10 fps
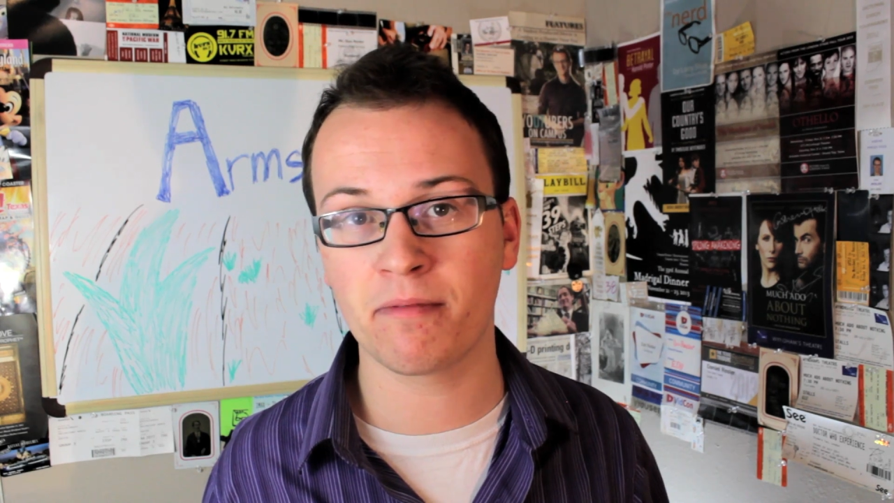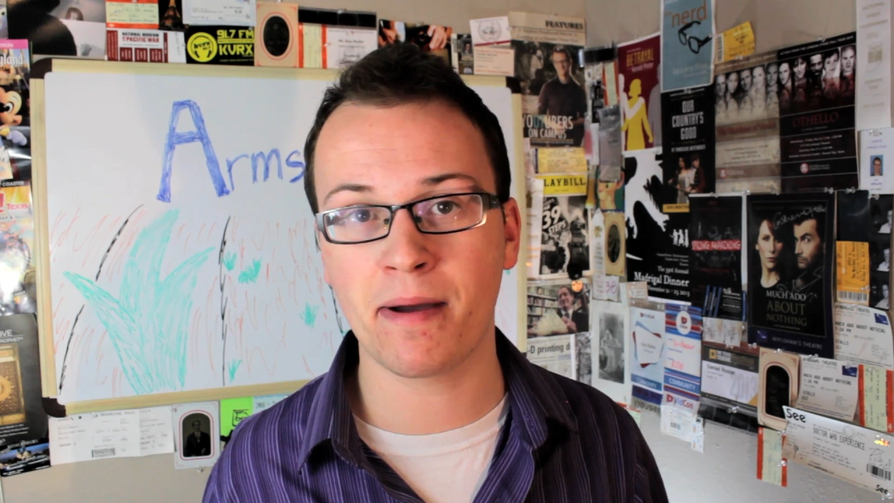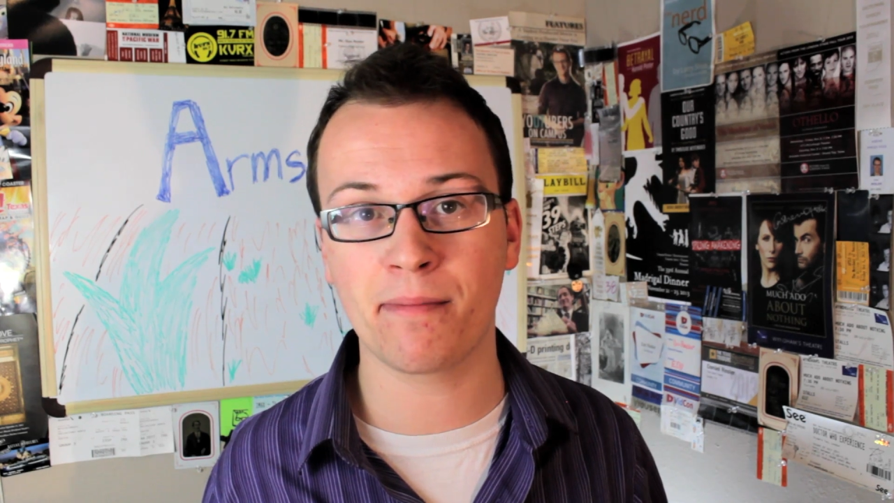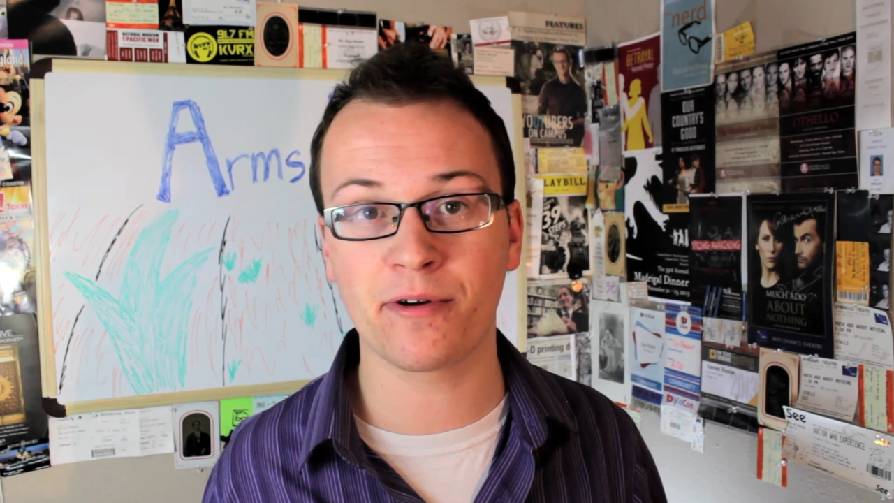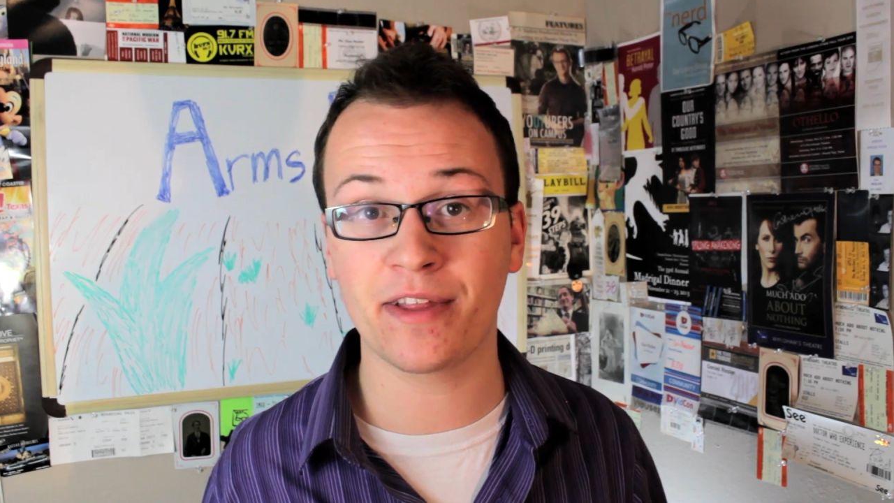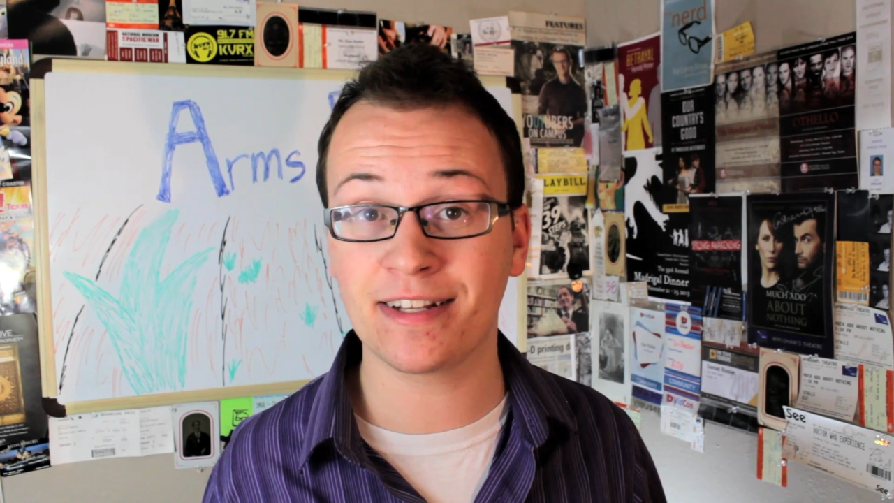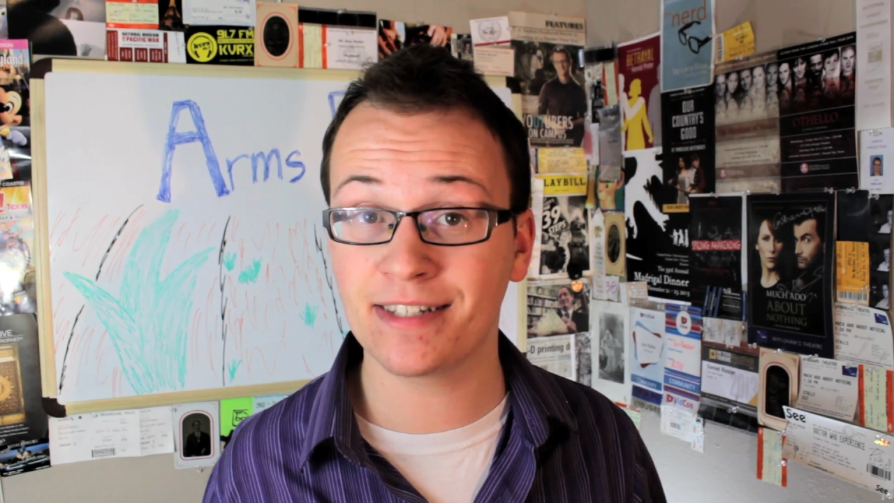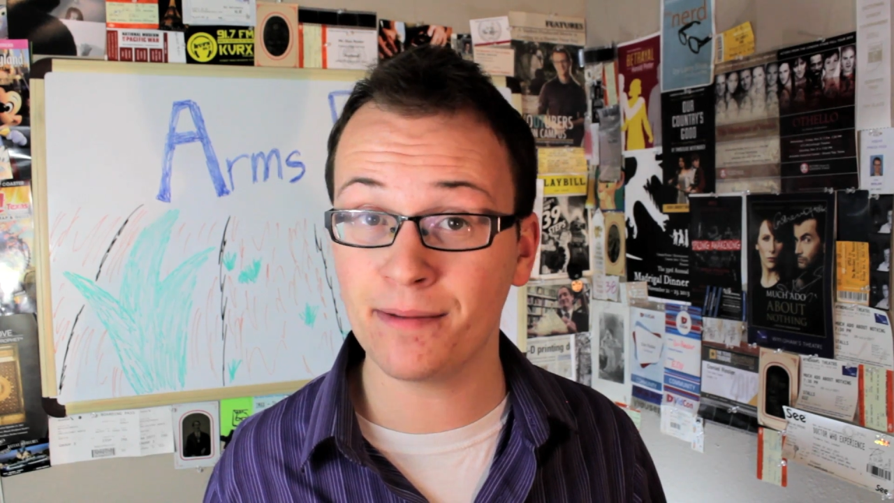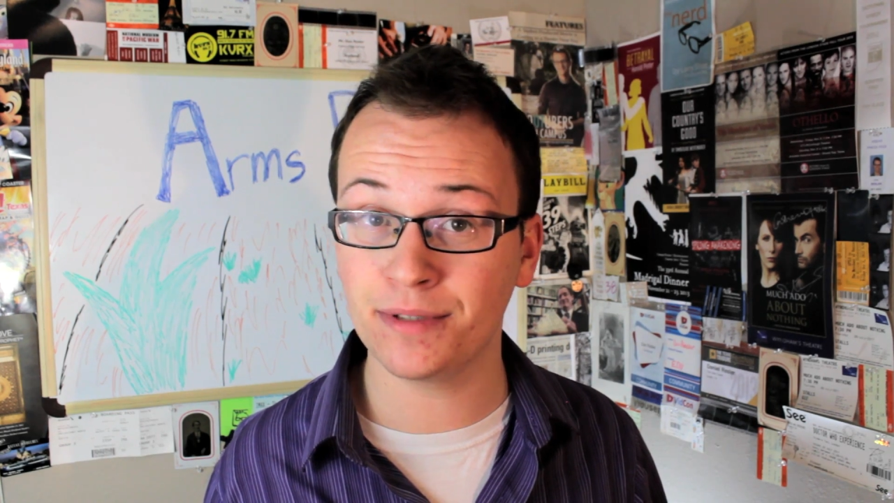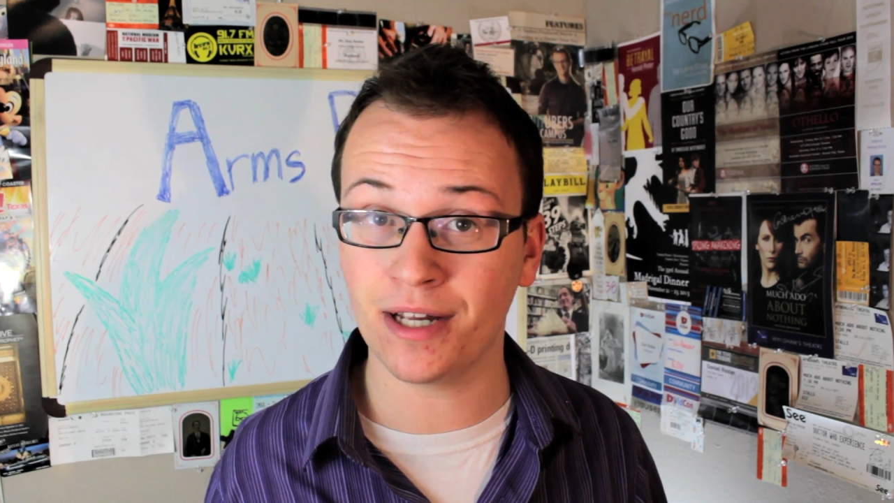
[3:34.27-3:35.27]
remember
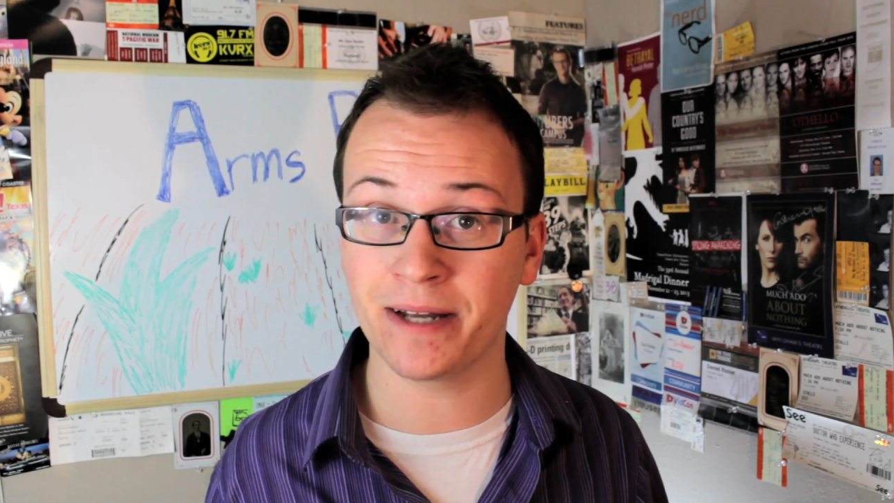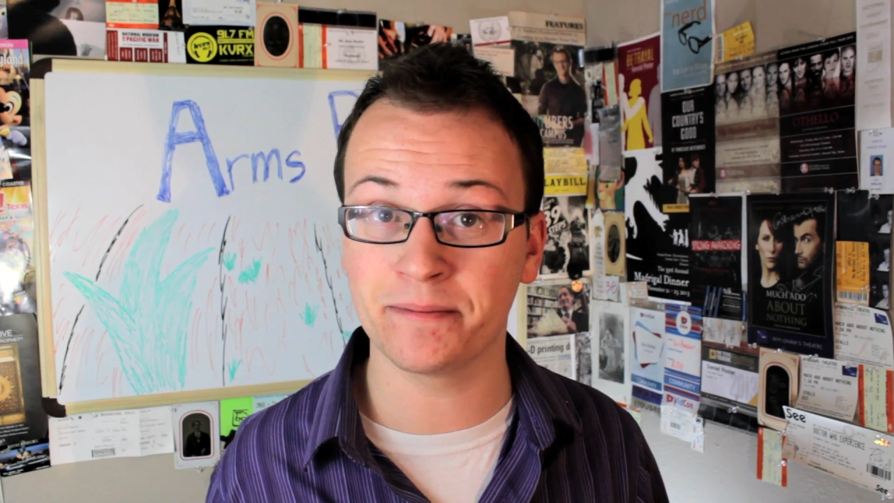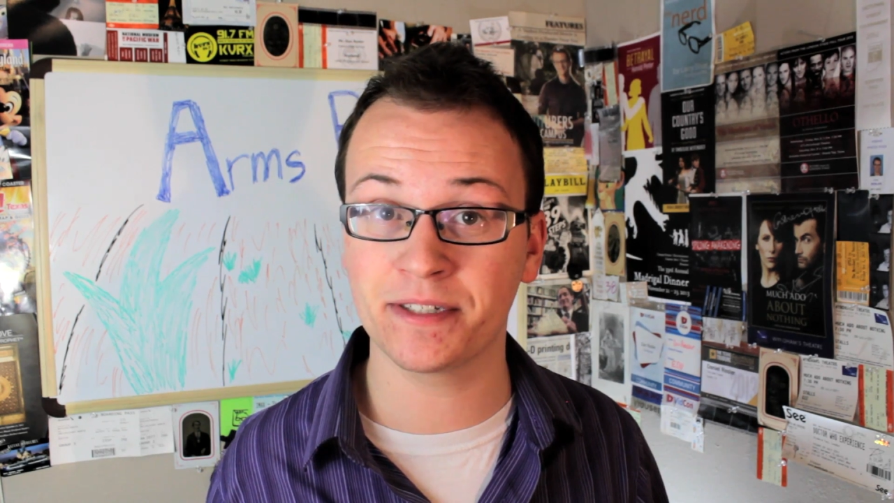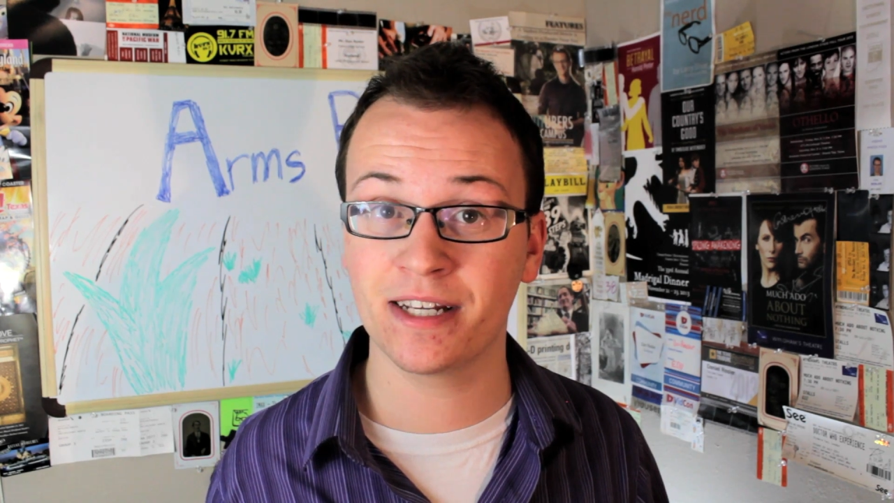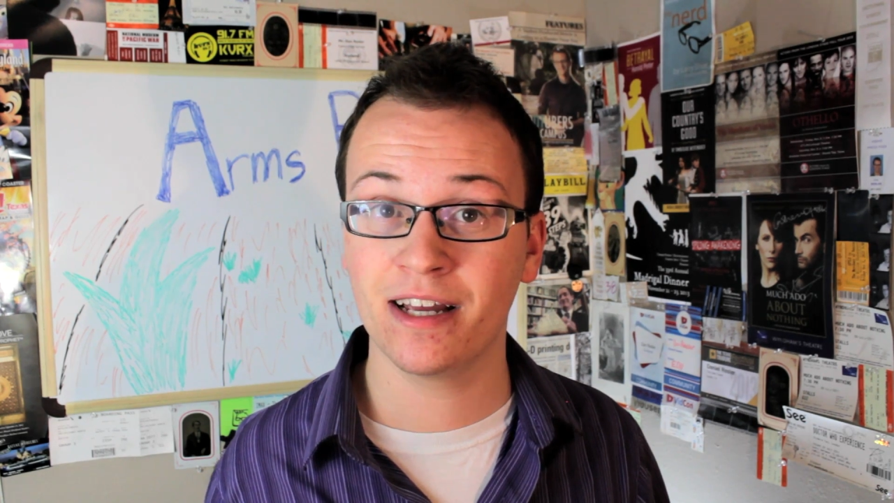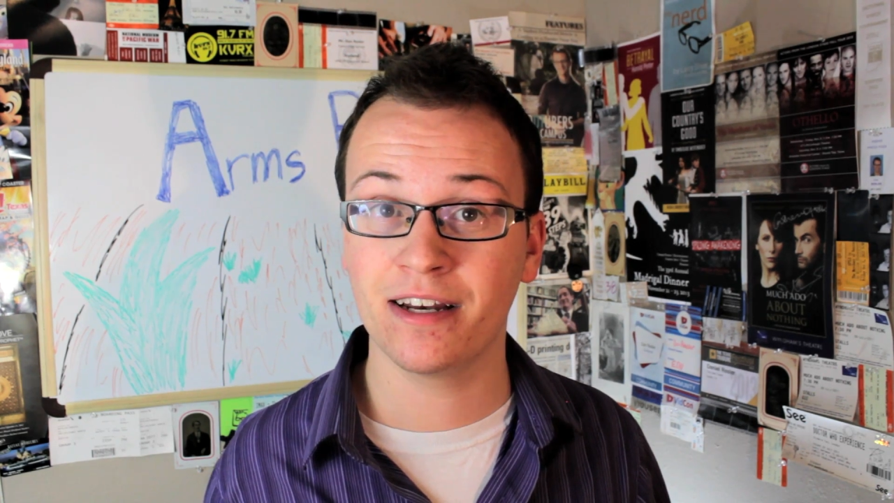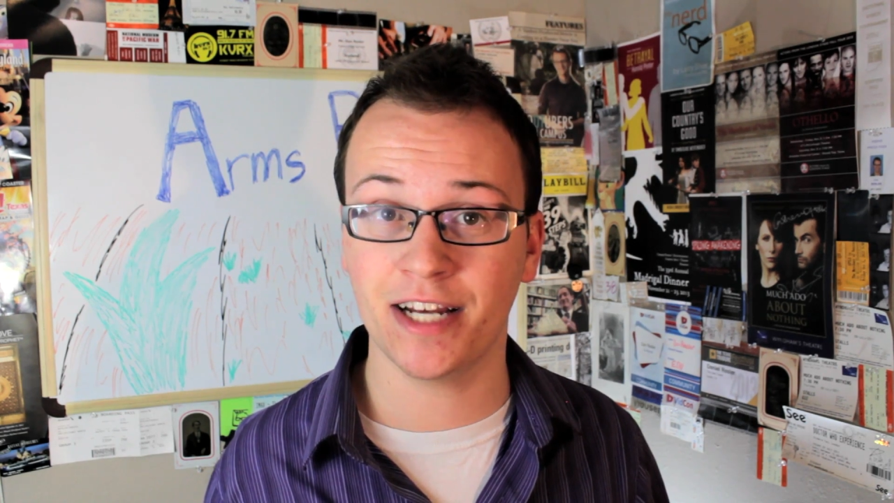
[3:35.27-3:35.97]
that sometimes